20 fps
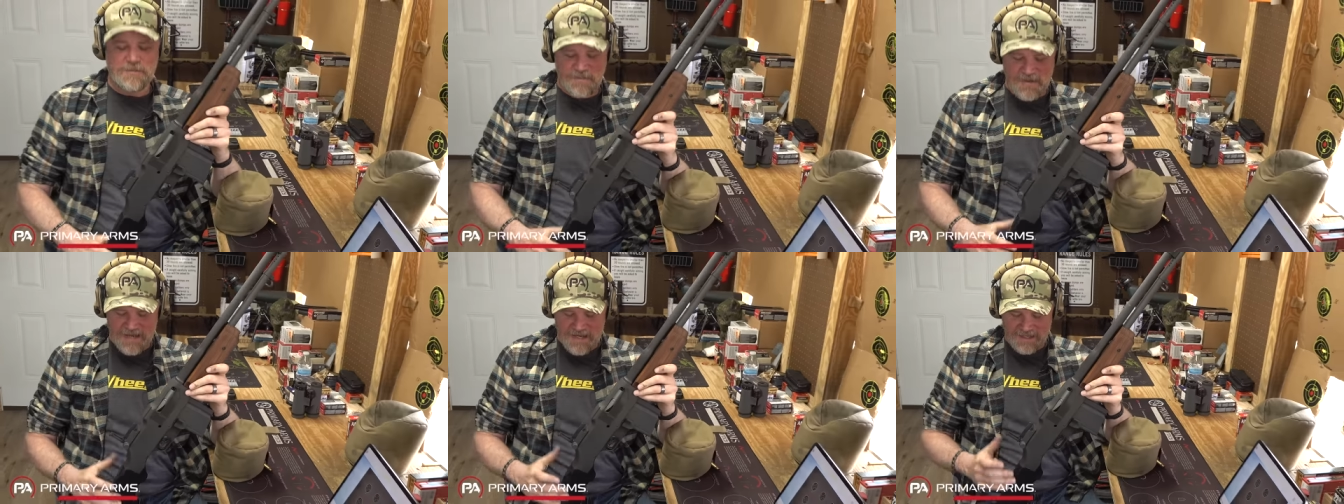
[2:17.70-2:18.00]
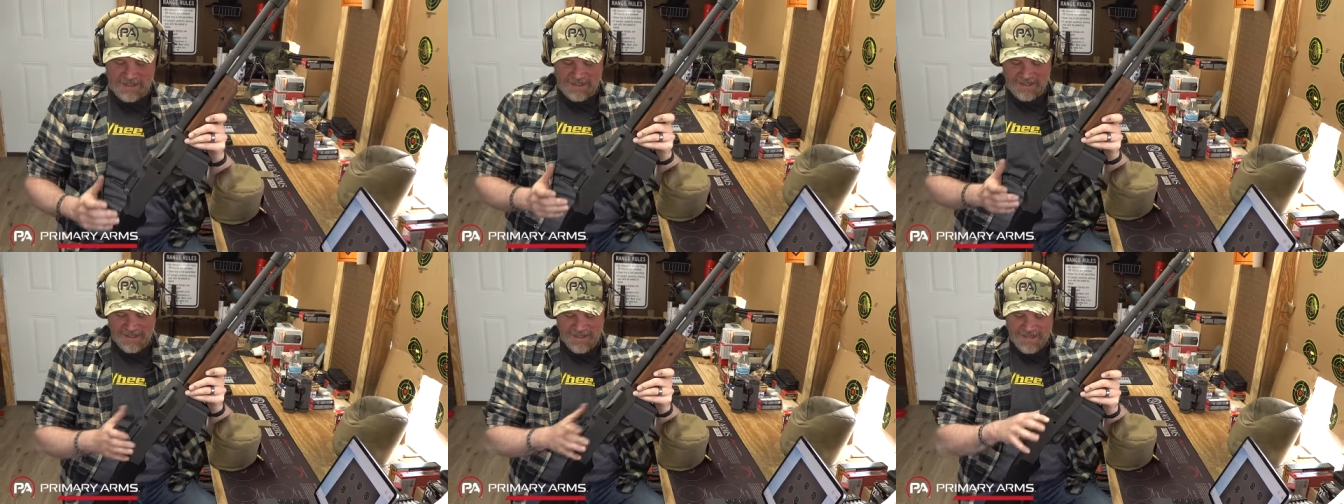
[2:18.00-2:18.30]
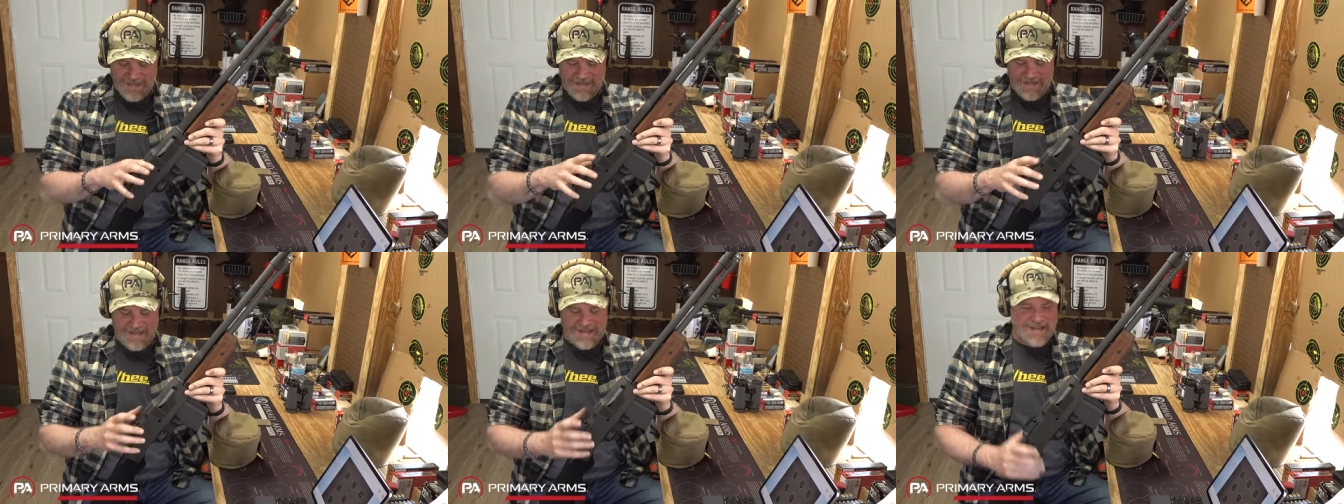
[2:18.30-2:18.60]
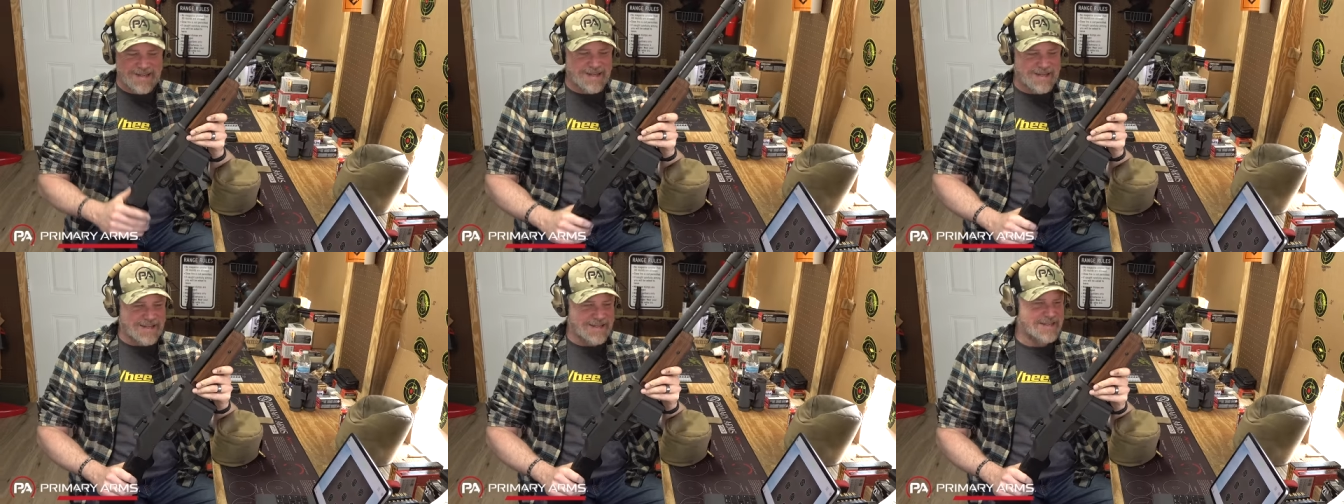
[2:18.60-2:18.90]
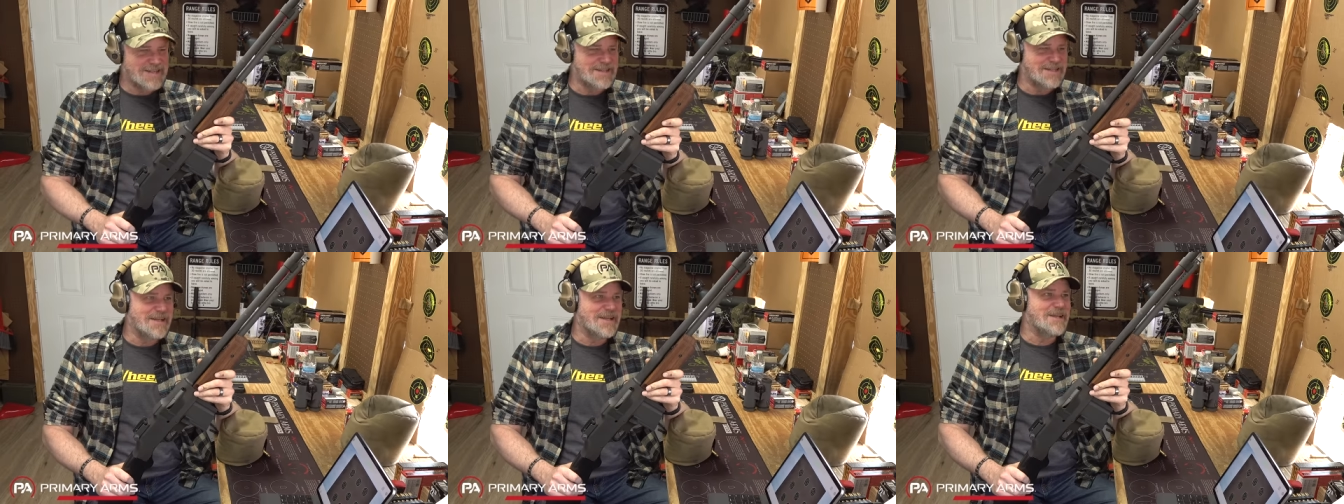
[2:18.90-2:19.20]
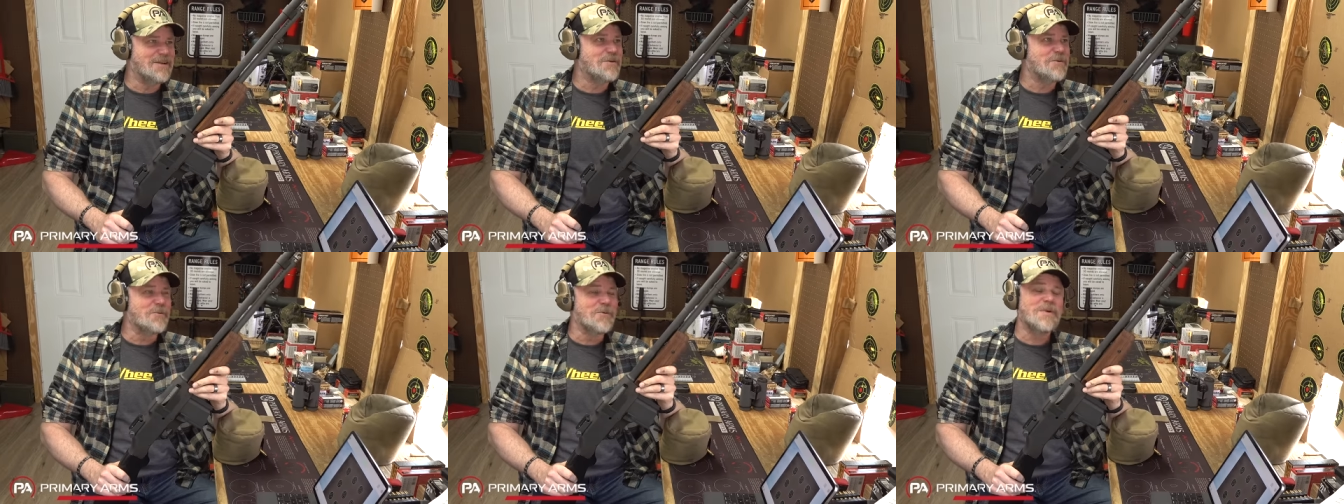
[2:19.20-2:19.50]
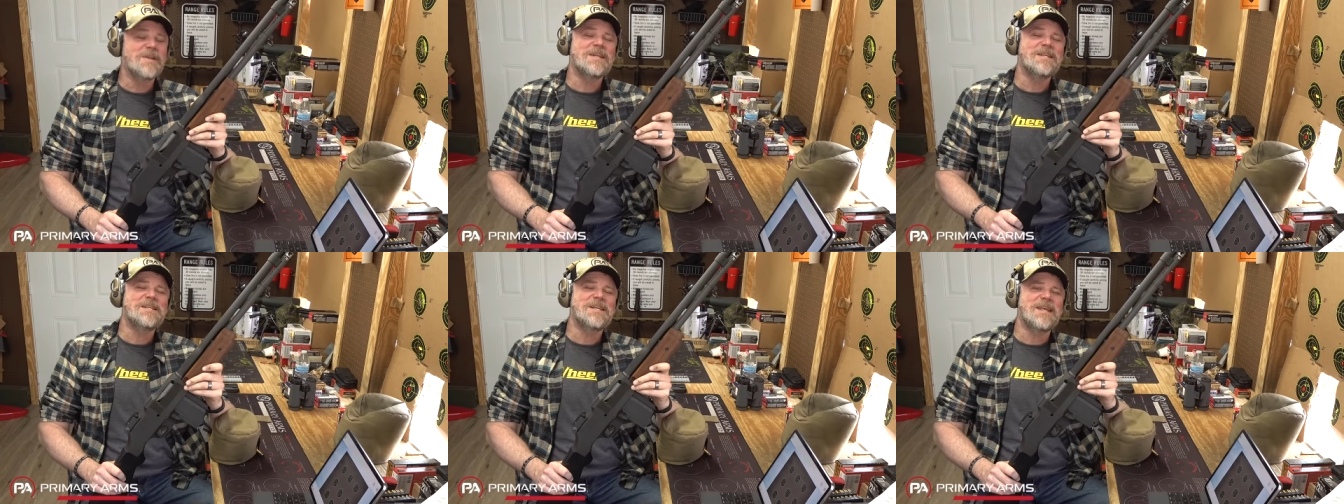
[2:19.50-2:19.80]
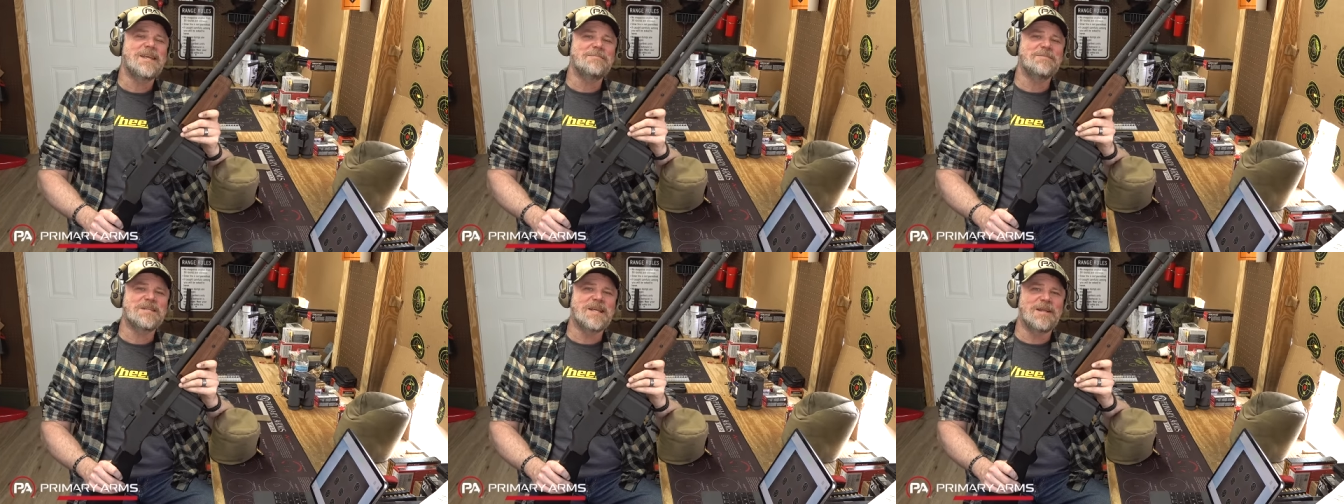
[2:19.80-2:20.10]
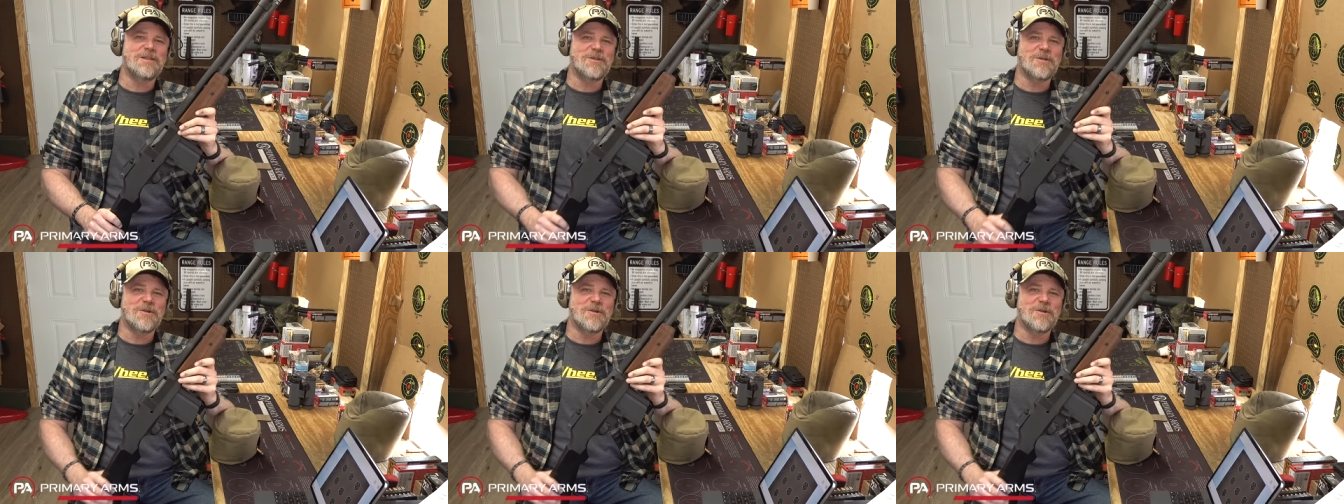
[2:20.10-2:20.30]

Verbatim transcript: beast, it really tames that